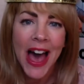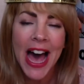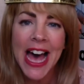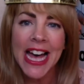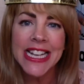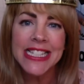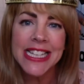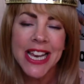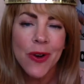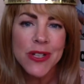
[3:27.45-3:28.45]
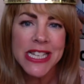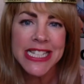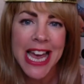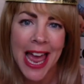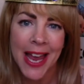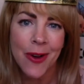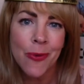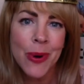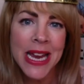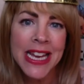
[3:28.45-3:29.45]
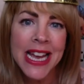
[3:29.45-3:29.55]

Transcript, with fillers: and today we